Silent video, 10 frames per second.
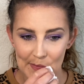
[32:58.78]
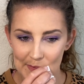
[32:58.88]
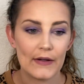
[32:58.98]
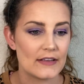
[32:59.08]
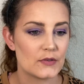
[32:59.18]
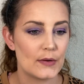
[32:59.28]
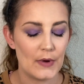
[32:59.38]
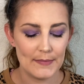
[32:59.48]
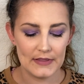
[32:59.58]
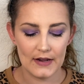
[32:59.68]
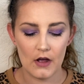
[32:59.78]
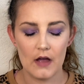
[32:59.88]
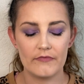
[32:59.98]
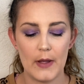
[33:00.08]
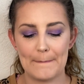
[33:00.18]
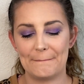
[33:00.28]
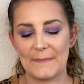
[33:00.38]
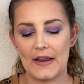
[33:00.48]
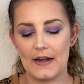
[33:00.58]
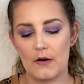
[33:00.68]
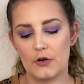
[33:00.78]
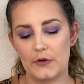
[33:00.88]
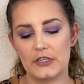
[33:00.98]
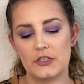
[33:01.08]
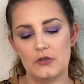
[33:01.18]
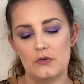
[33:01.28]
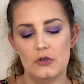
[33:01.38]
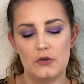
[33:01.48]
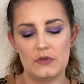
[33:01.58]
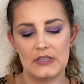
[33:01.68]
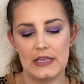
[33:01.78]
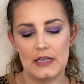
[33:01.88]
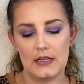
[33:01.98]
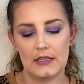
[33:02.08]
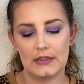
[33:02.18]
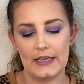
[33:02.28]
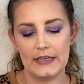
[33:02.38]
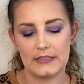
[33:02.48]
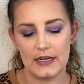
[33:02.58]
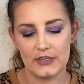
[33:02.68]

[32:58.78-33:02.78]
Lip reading: Okay, so I wiped that off, and now we're going to use the Glazed High